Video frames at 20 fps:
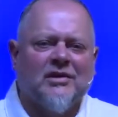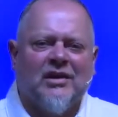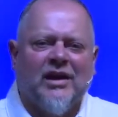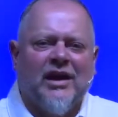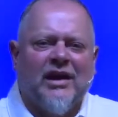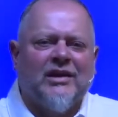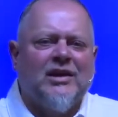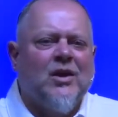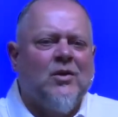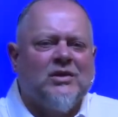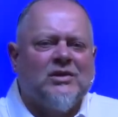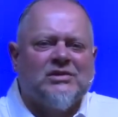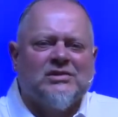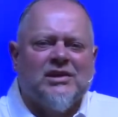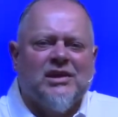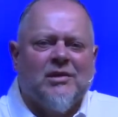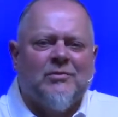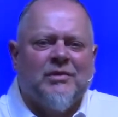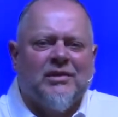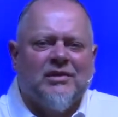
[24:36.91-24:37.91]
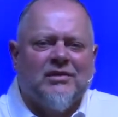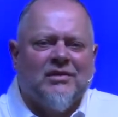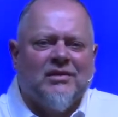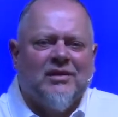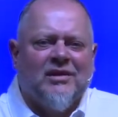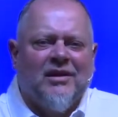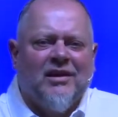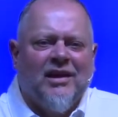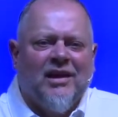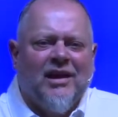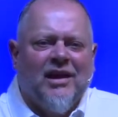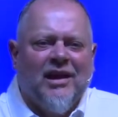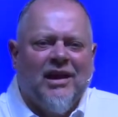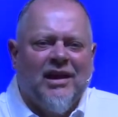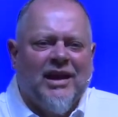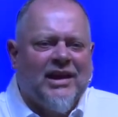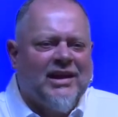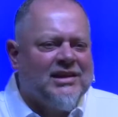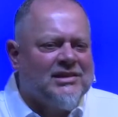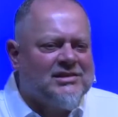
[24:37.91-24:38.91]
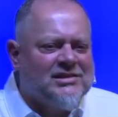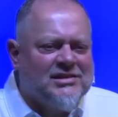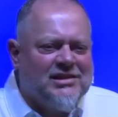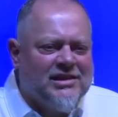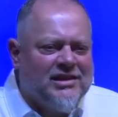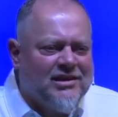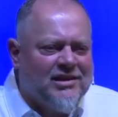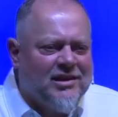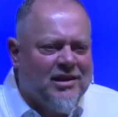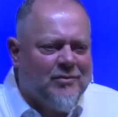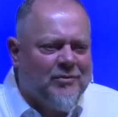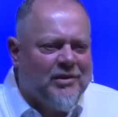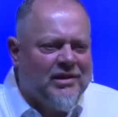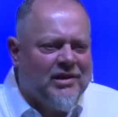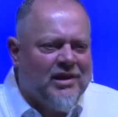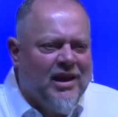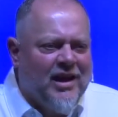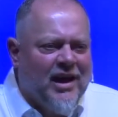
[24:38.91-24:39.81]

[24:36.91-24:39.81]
I know it's coming and I can see it coming.